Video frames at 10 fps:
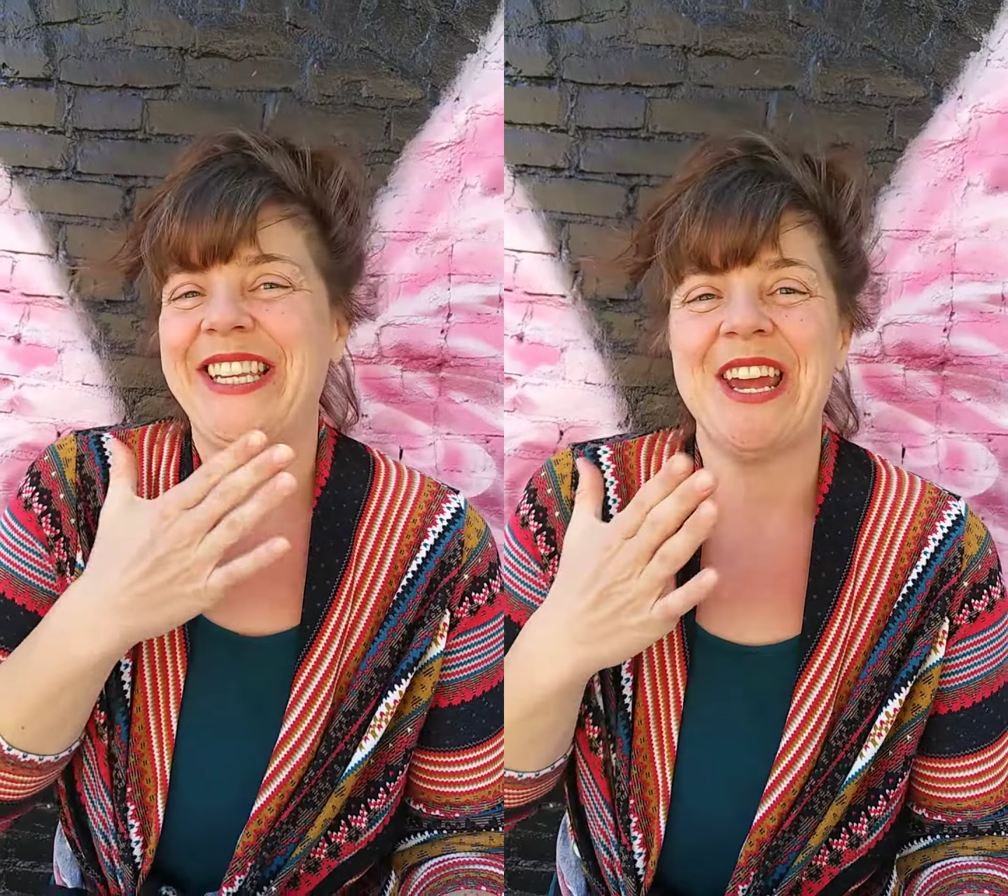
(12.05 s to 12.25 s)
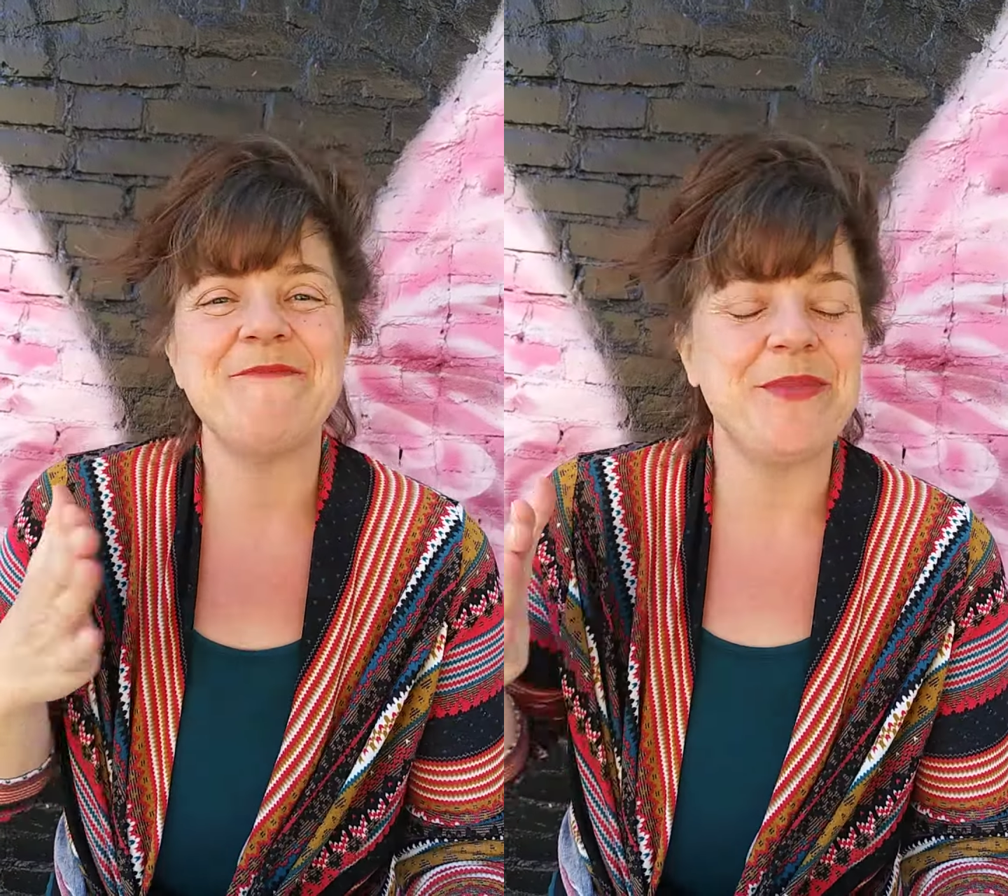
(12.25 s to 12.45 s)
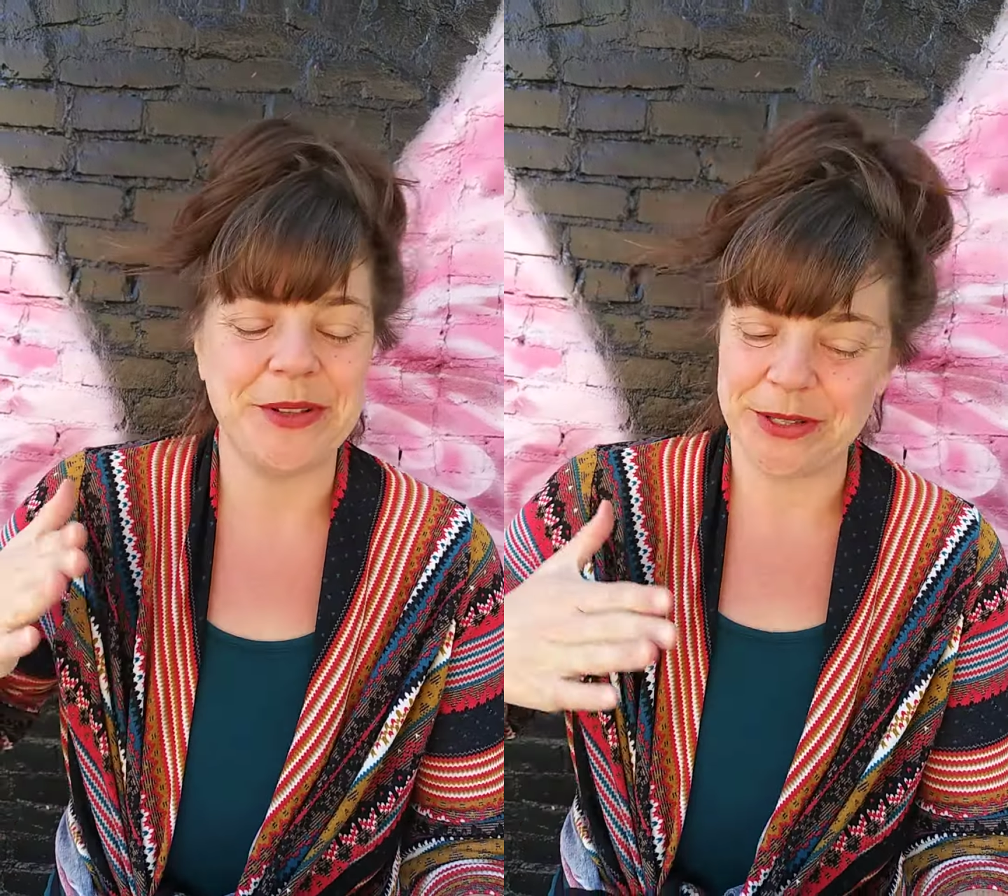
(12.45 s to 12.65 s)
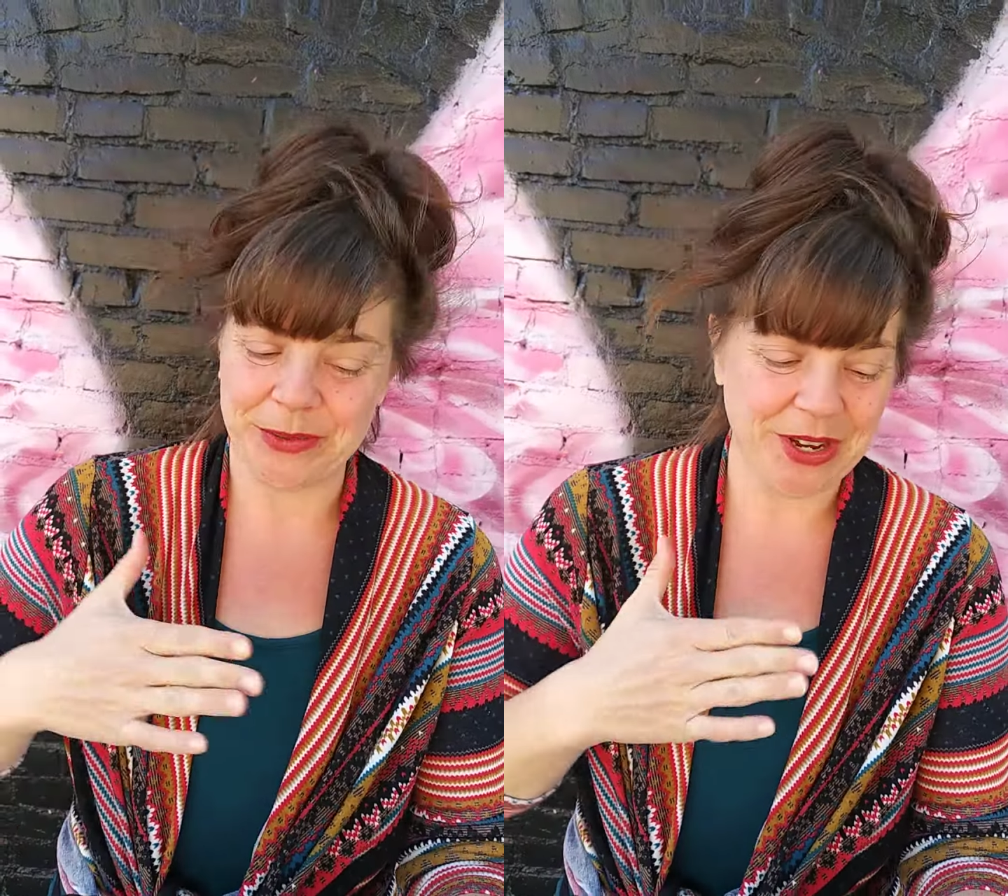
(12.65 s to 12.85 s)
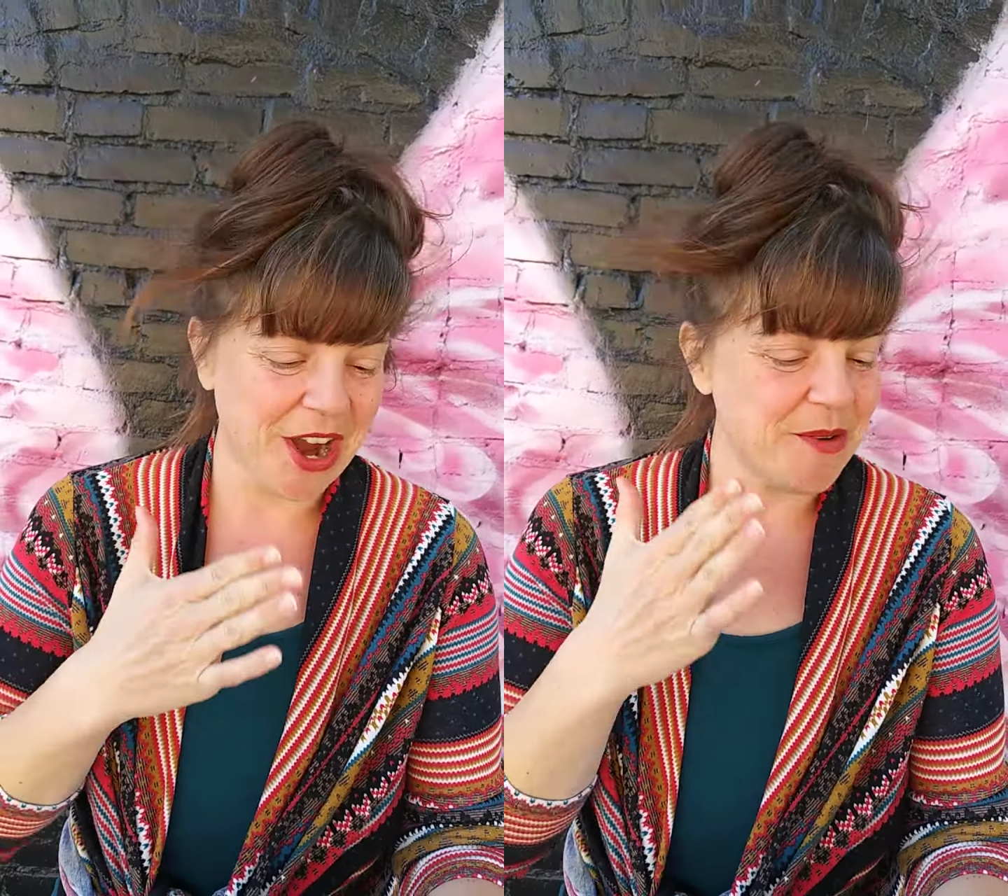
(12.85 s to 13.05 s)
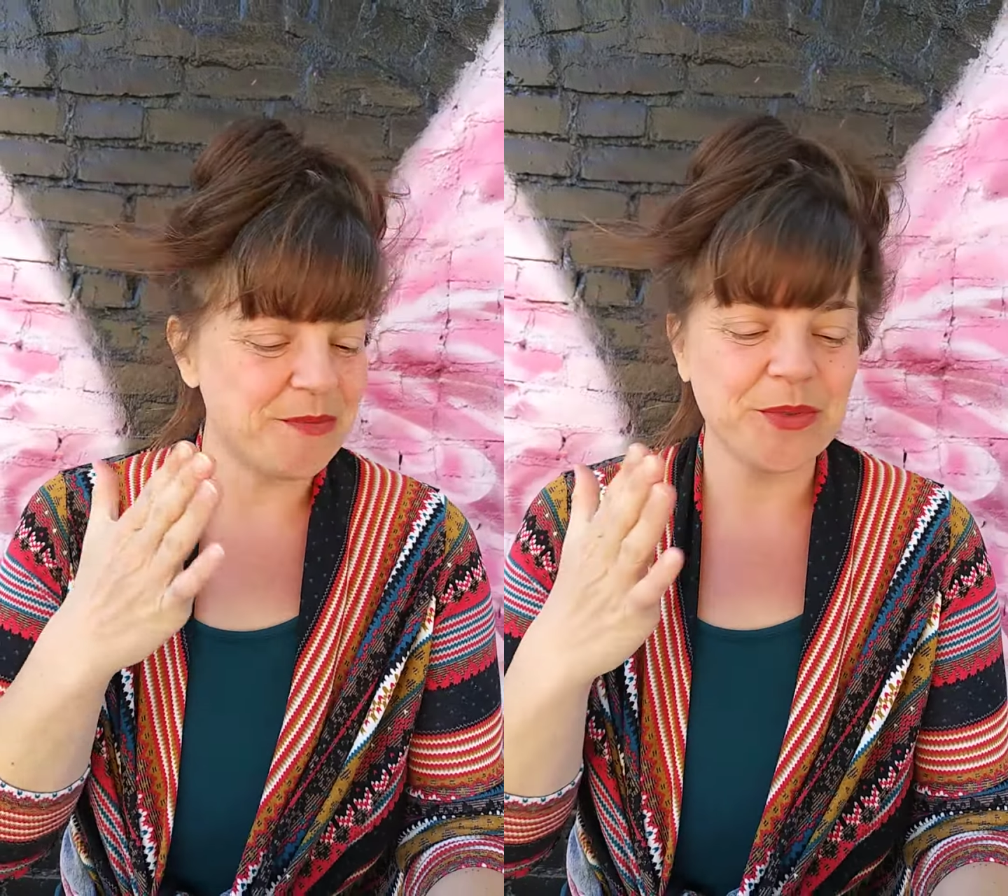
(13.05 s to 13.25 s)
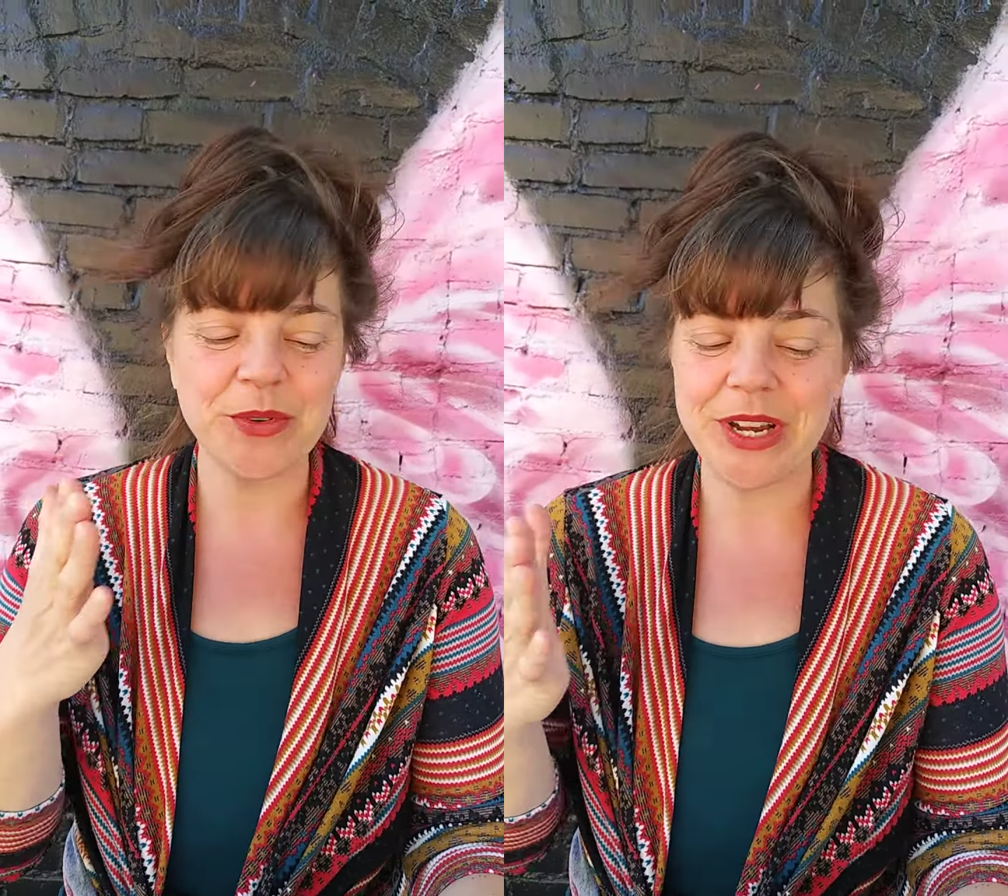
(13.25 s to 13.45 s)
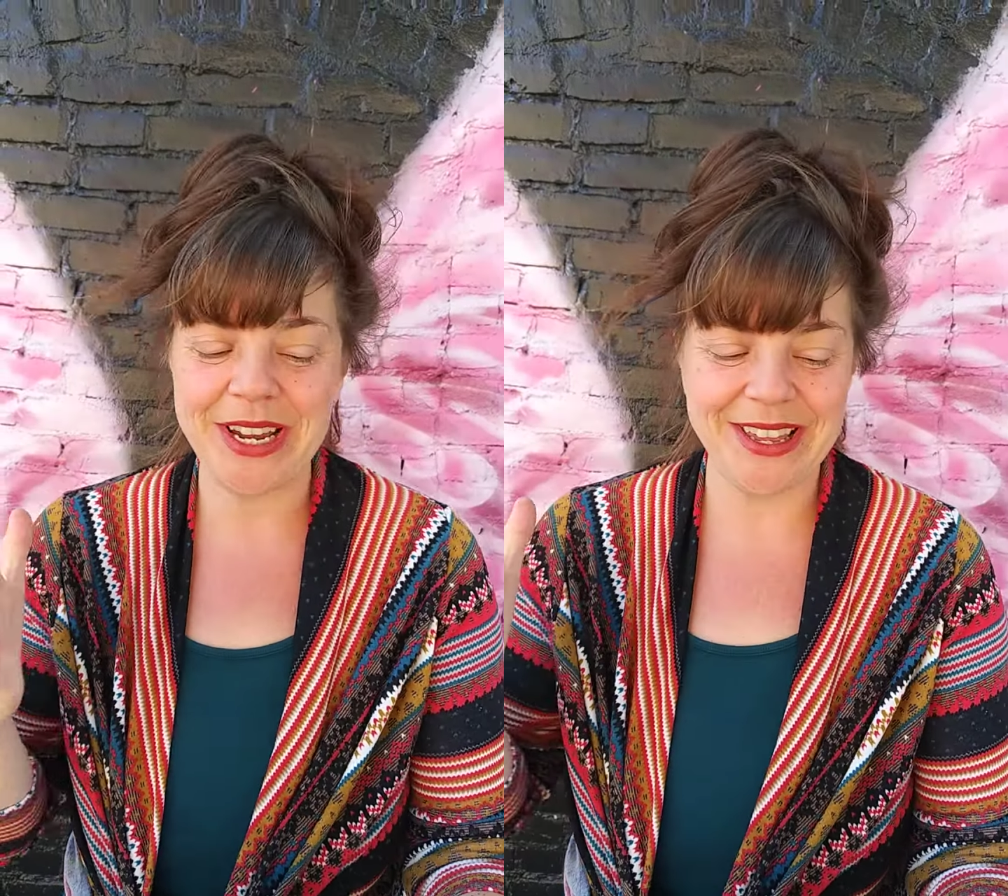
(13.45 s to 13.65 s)
temples we are
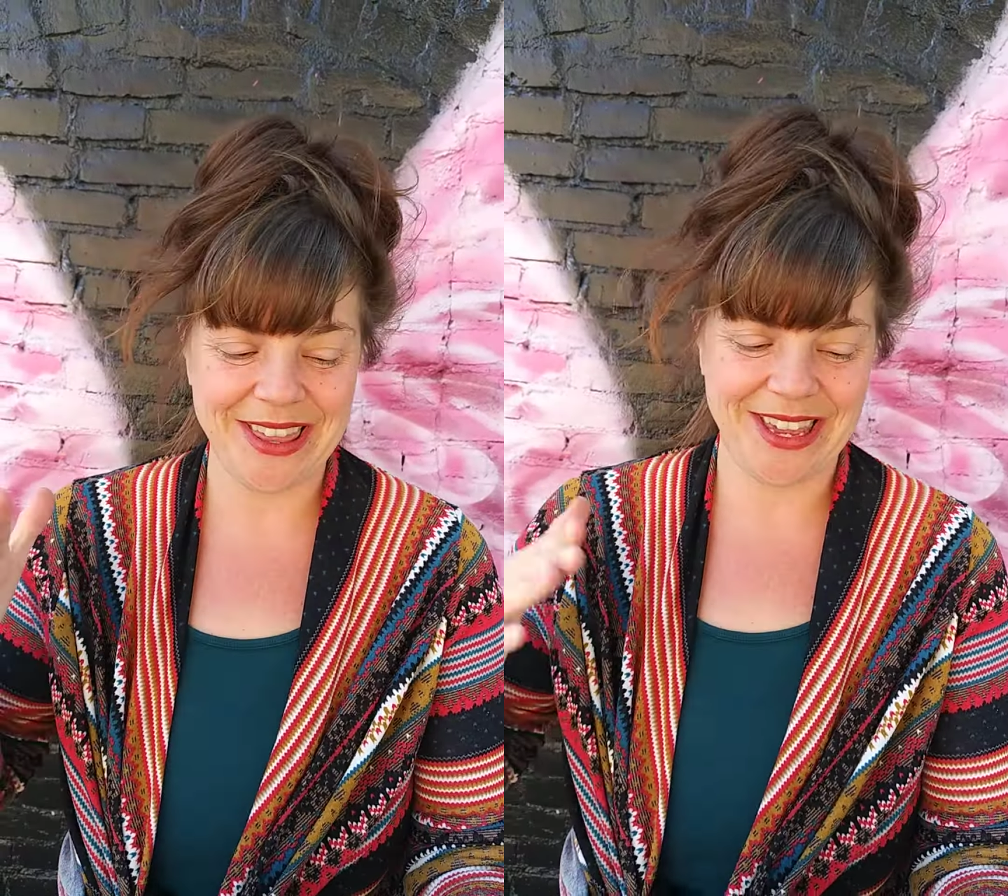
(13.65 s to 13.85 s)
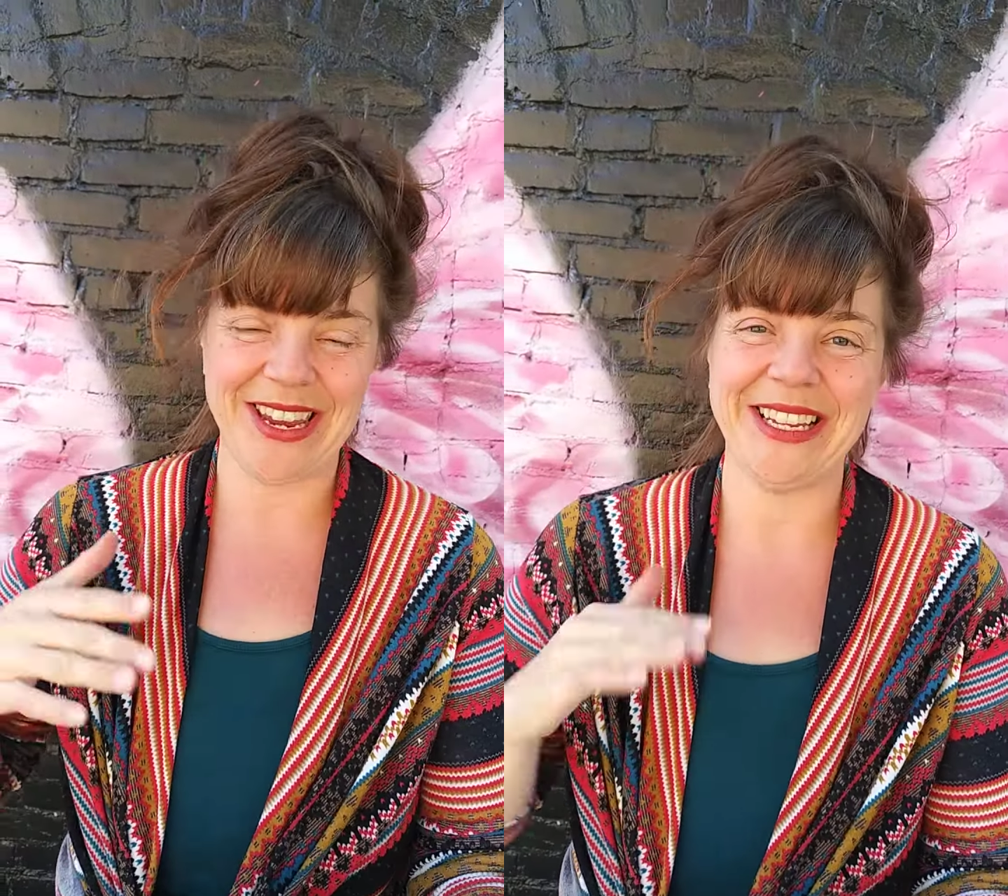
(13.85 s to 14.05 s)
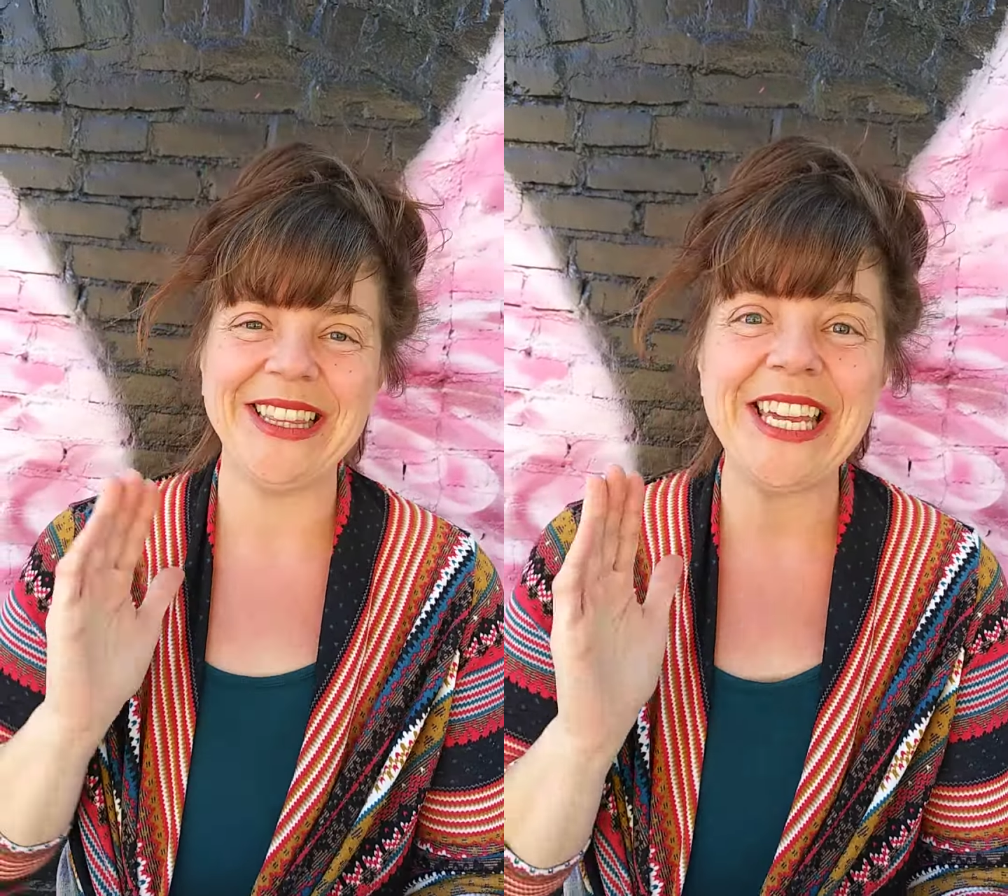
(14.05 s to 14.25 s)
breathing,